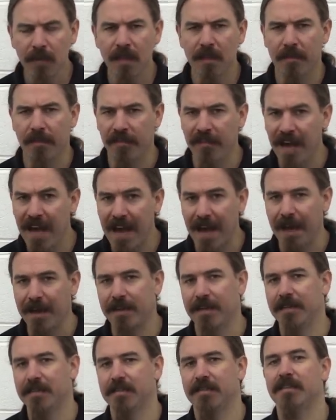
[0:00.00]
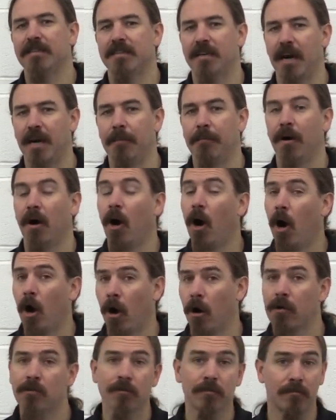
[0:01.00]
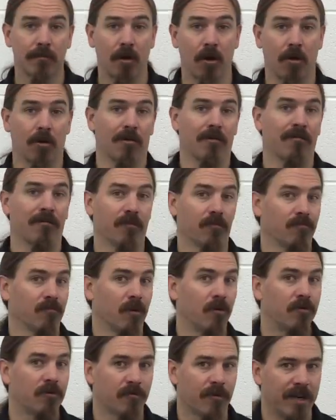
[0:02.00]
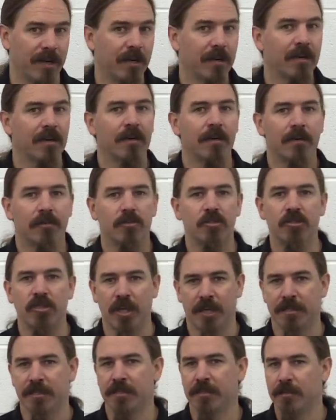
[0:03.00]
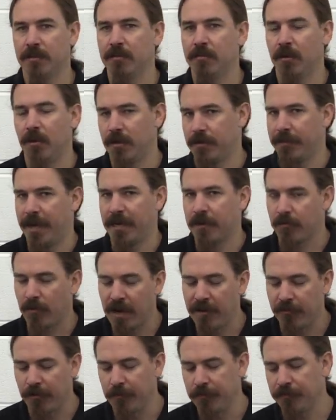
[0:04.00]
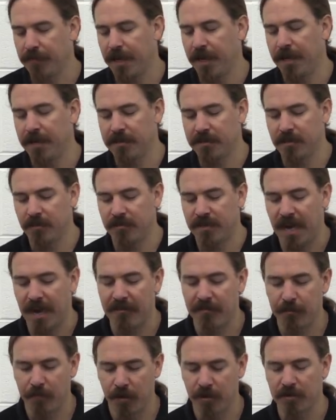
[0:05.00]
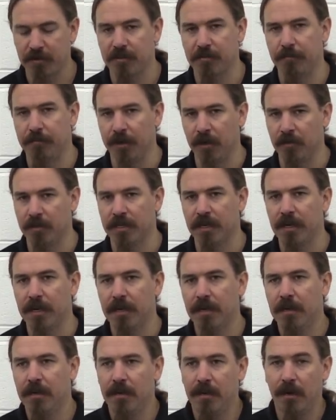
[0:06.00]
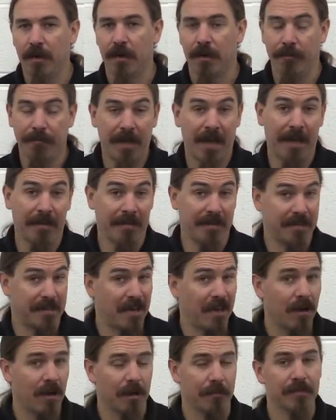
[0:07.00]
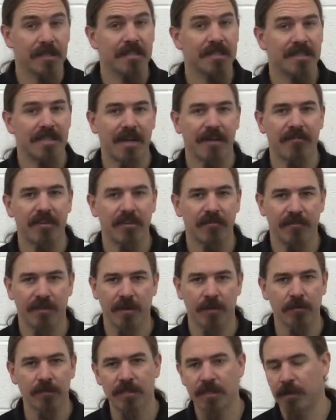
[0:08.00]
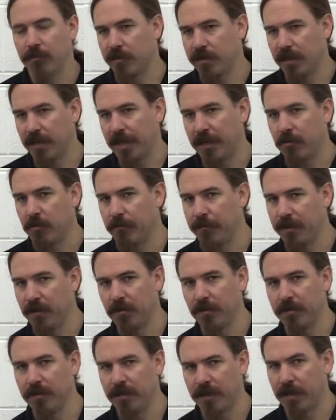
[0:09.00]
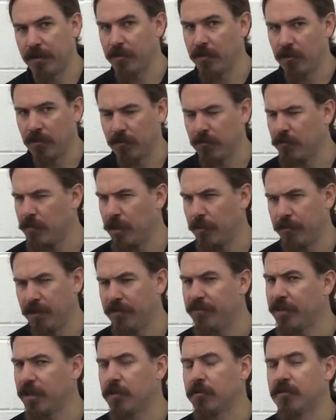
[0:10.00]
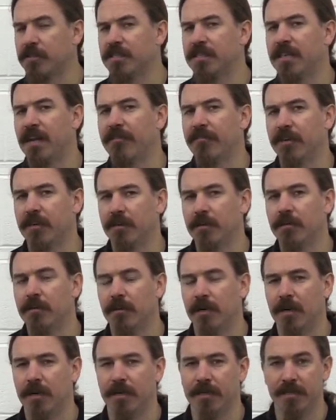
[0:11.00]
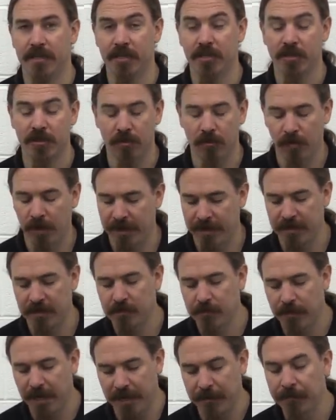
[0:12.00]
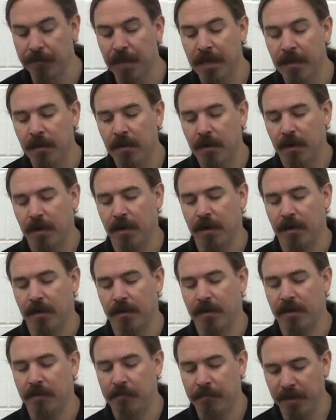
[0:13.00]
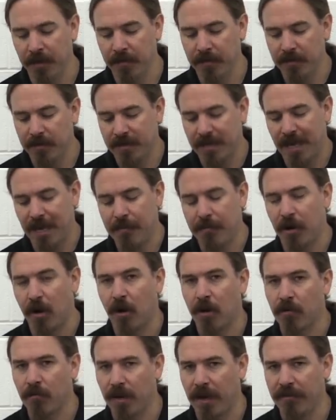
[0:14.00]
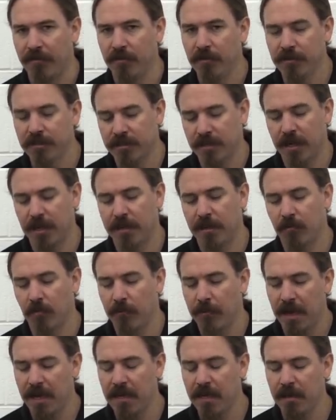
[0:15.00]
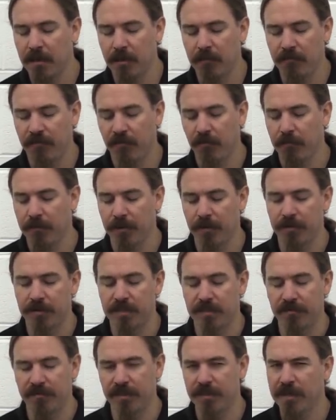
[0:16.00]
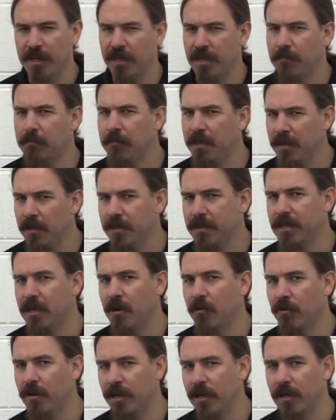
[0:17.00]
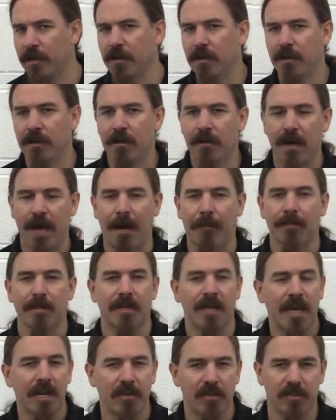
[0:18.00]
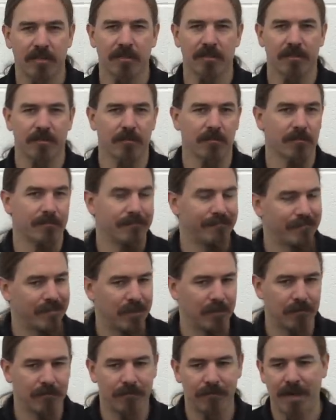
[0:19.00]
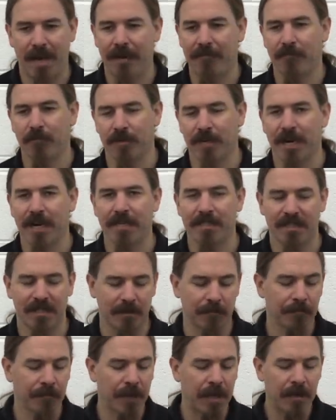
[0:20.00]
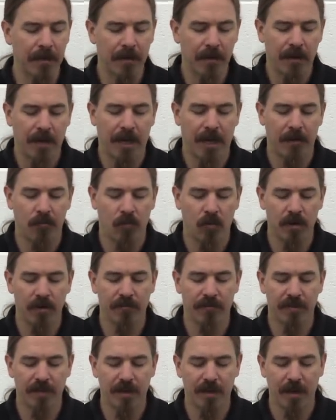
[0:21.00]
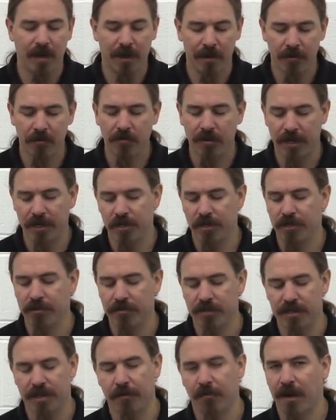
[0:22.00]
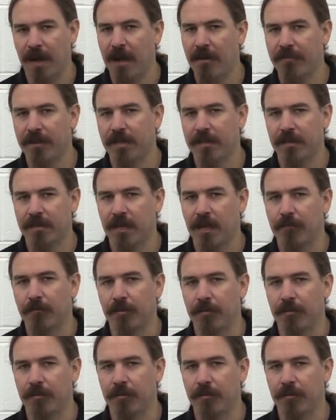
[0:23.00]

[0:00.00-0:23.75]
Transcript: That is the Type R, R for rotary, Johnson automatic rifle. And so Taft-Peirce built, uh, at the time, seven of those. They would later build another, I believe another seven uh, additional ones, but uh, they built Type R rifles, and they were making them for both civilian and military applications, or, you know, advertising. And one of the other issues they were having at the time